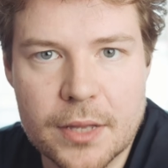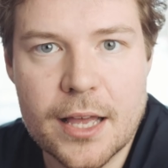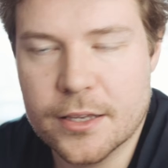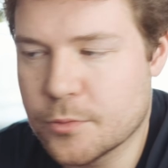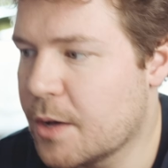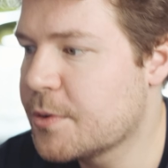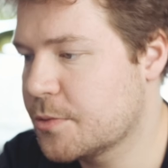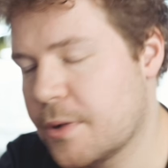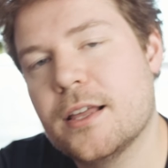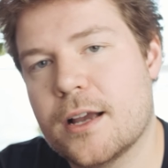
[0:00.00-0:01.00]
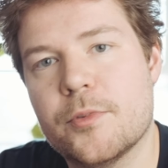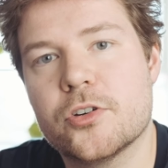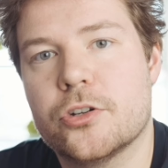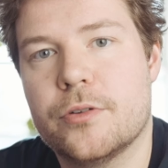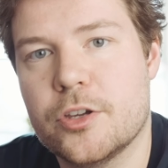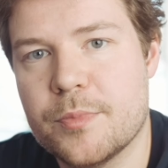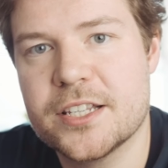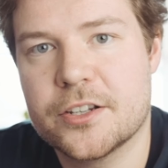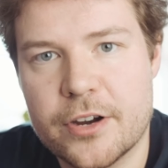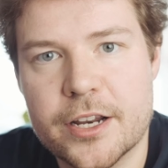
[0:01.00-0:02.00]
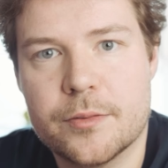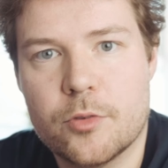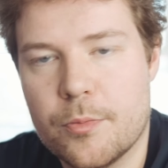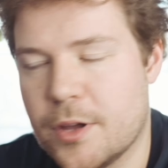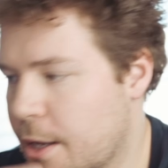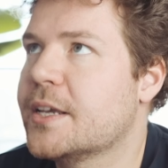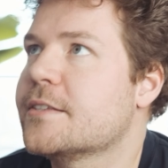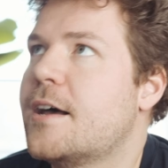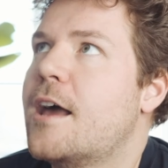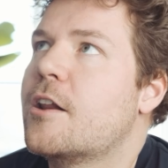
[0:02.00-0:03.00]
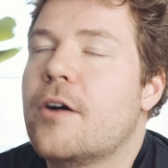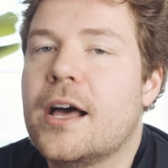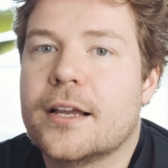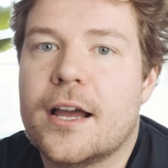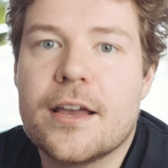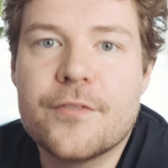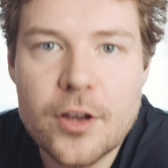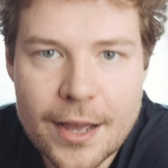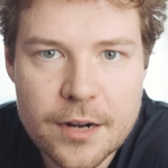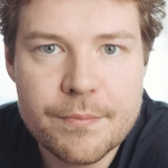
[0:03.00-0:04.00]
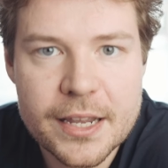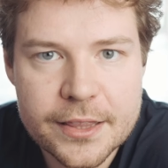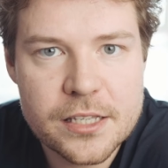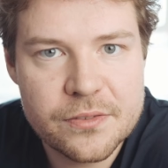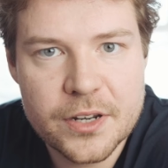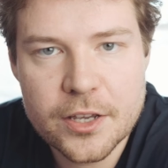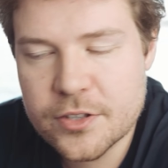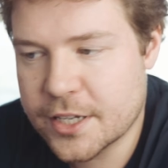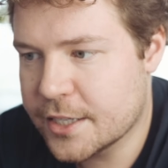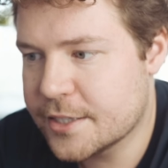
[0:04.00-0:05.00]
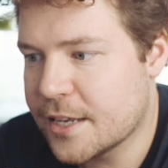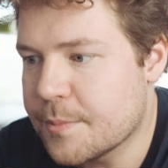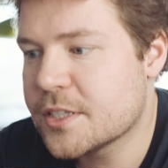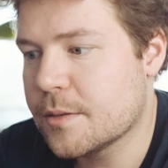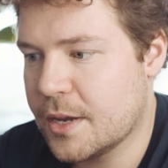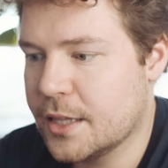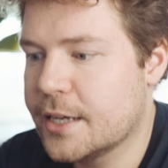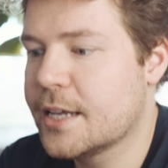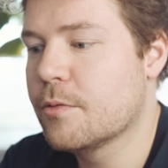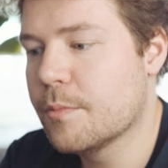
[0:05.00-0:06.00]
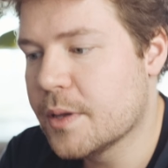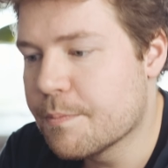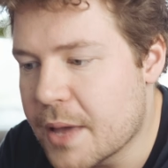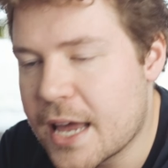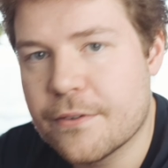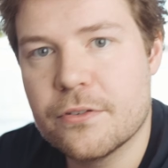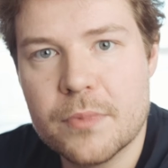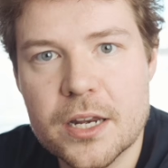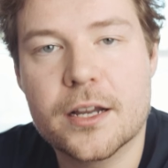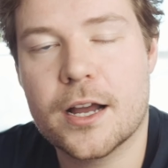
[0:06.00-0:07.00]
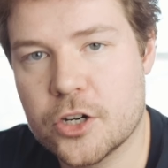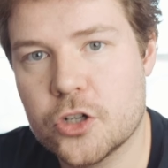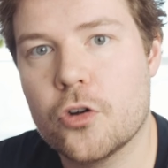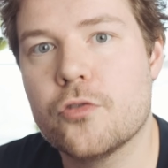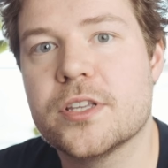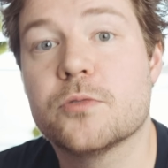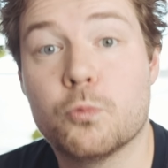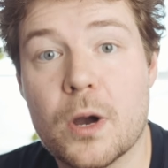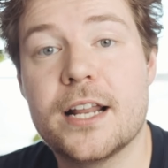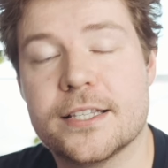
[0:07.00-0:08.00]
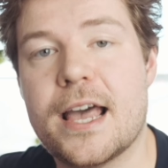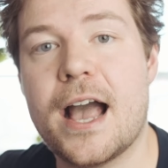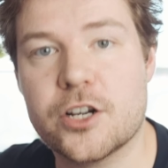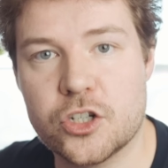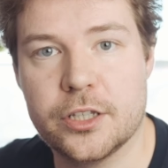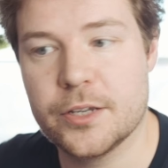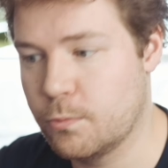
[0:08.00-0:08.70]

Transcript: as well, which is why like I'm not showing you my screen at the moment, because I don't know, like I never know how to make these videos. Like it seems to me like it would be better for me to kind of show this when it's actually